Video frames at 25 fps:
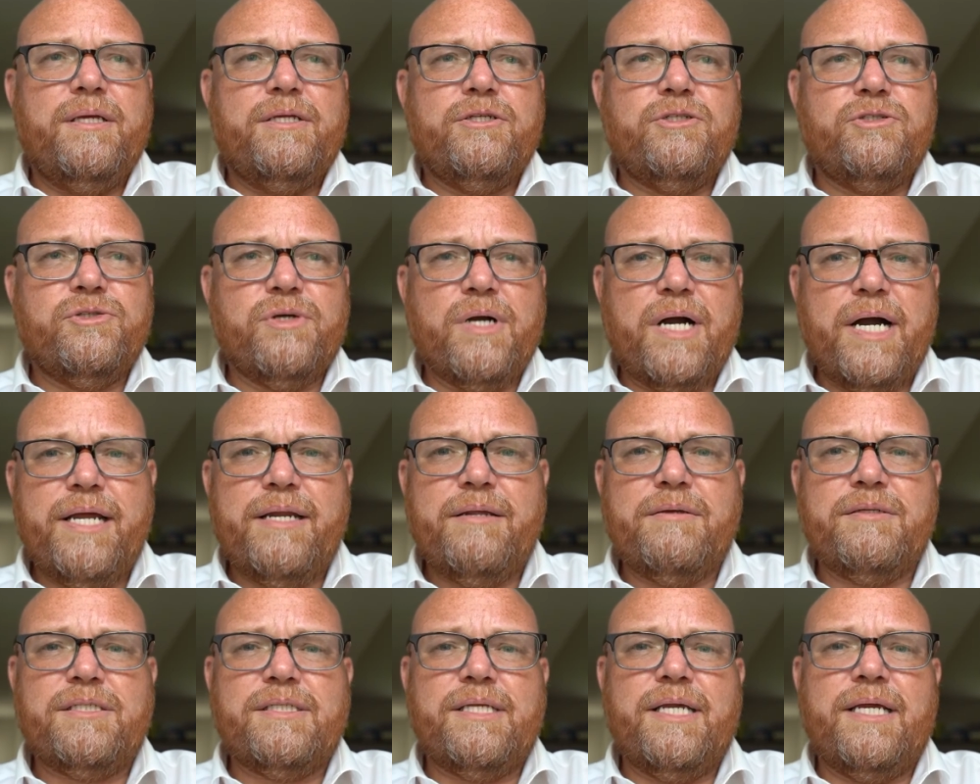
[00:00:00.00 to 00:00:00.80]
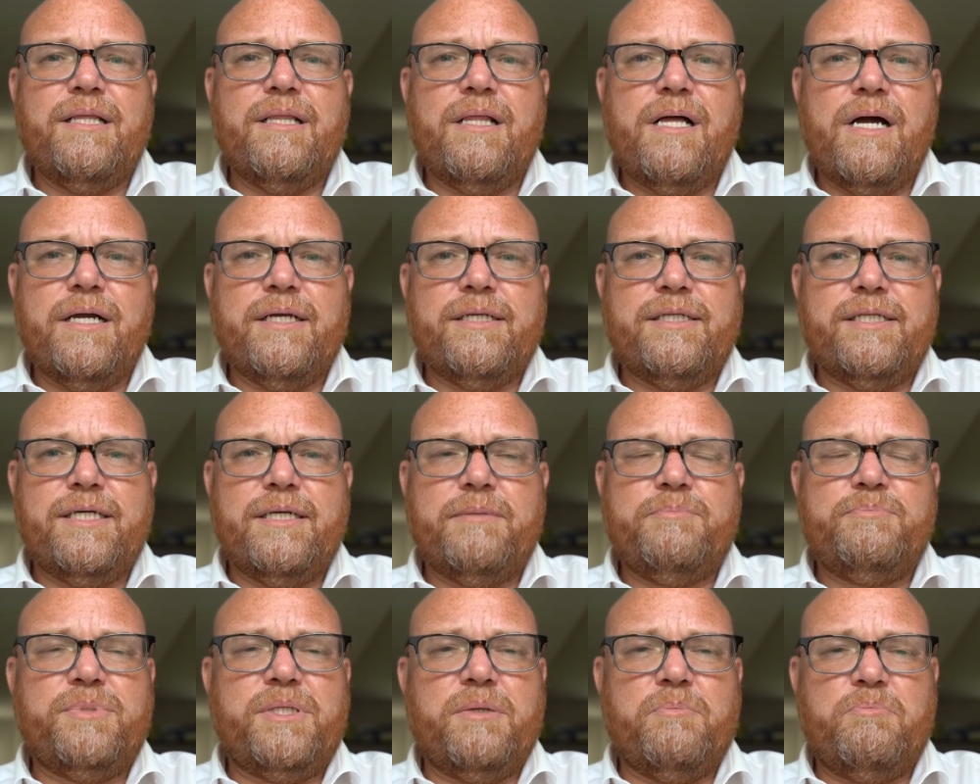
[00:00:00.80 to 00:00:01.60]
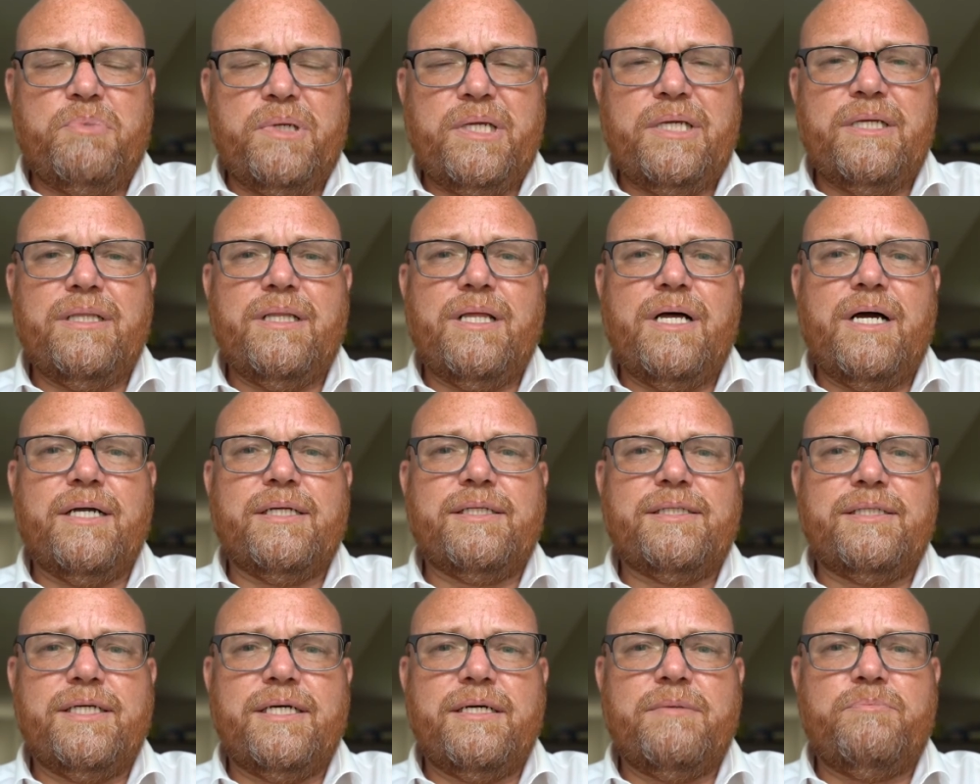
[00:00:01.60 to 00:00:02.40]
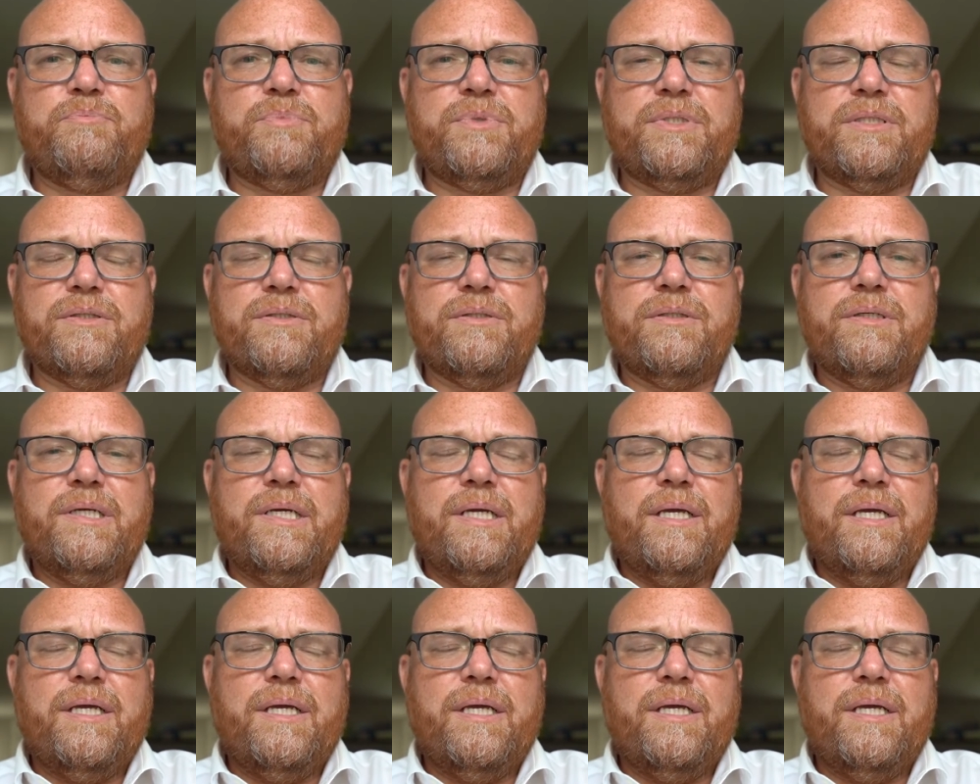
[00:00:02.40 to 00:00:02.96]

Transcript: try to stay locked up, to be locked up, to